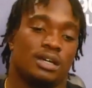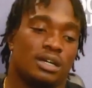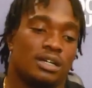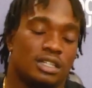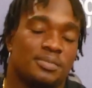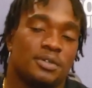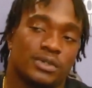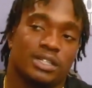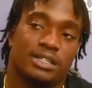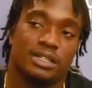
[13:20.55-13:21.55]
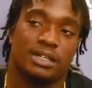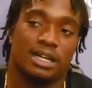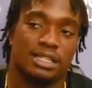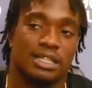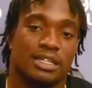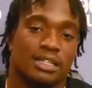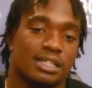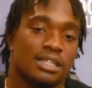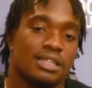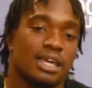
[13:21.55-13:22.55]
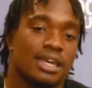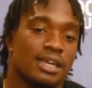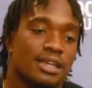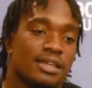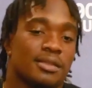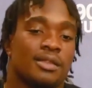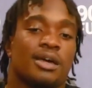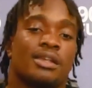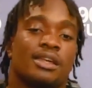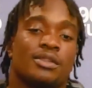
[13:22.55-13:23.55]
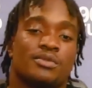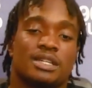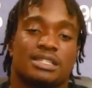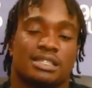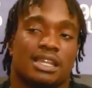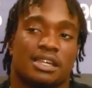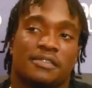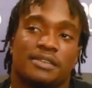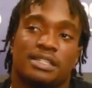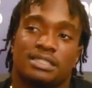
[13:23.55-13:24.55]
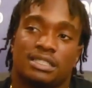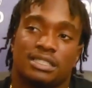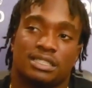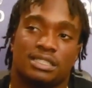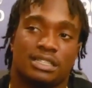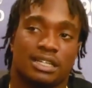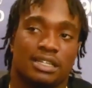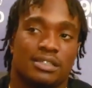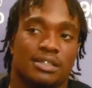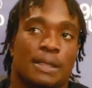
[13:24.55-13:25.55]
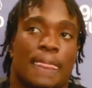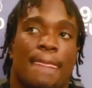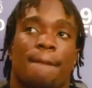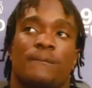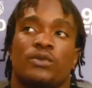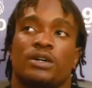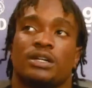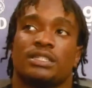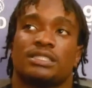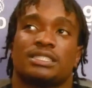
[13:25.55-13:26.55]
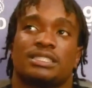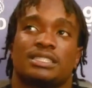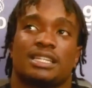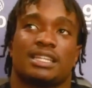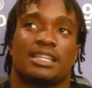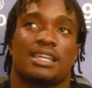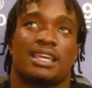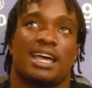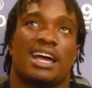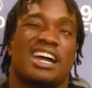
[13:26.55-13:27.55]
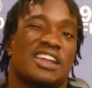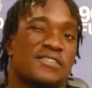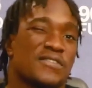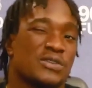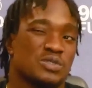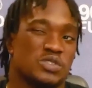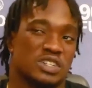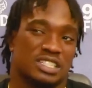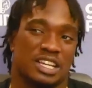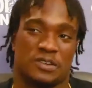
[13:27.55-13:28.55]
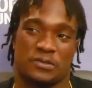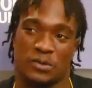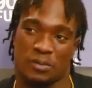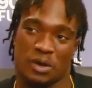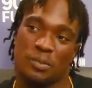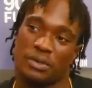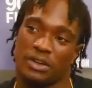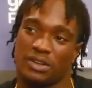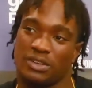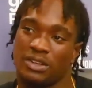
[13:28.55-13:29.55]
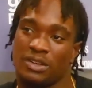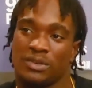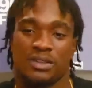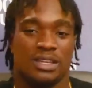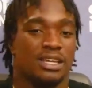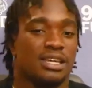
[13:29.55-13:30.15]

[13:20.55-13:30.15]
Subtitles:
Oh, it's been really good. I think another reason I left East Tennessee State was I kind of felt just like a football player, you know? Yeah.